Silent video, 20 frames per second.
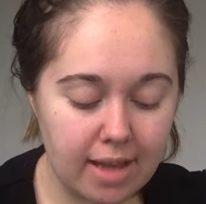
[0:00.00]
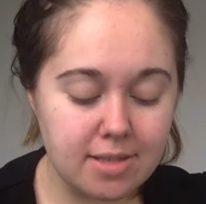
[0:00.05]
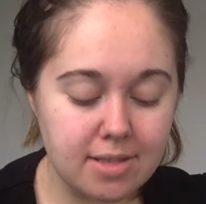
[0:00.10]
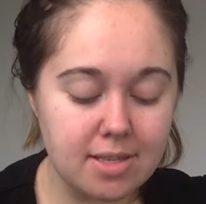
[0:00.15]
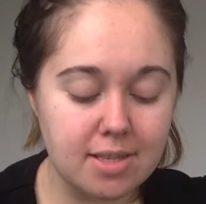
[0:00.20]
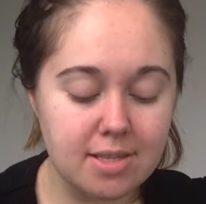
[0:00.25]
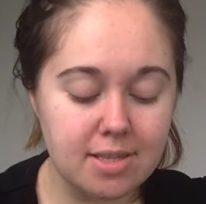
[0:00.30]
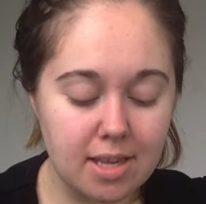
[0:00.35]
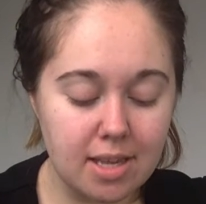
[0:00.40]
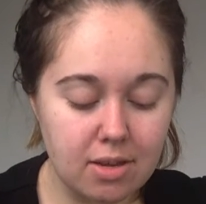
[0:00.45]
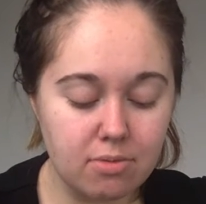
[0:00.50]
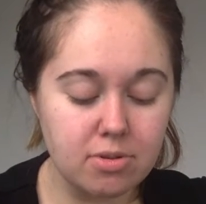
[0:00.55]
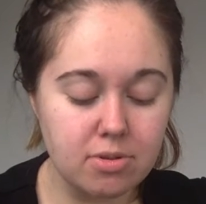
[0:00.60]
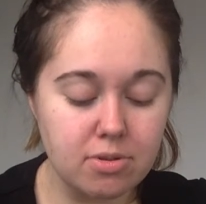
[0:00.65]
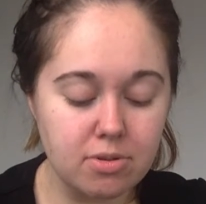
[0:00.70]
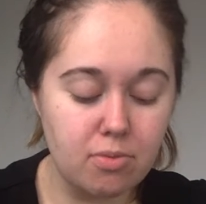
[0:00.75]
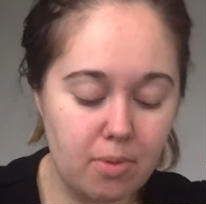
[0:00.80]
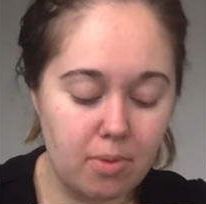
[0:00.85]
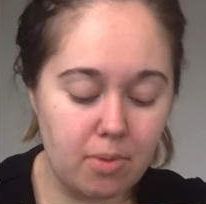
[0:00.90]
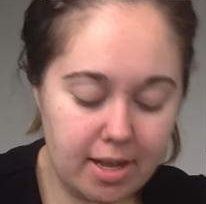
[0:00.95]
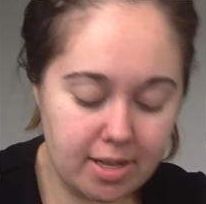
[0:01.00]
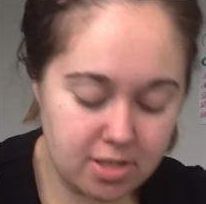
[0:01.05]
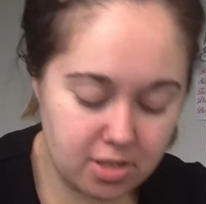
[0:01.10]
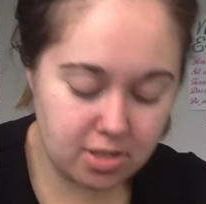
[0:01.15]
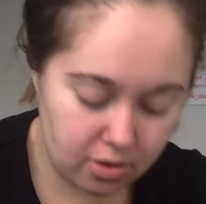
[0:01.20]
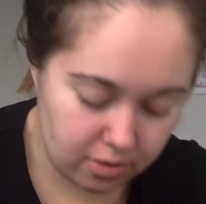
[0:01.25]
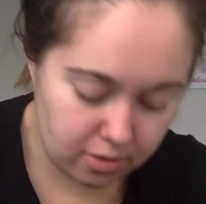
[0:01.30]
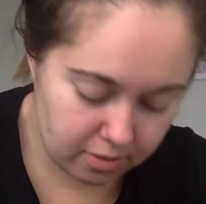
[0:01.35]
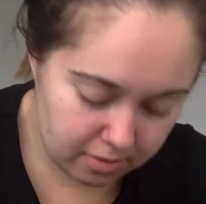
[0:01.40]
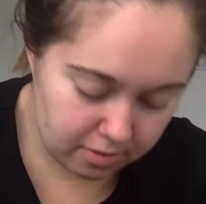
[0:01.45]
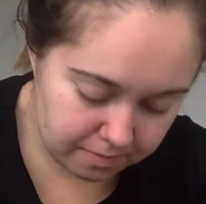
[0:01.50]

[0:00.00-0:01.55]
is equal to y. So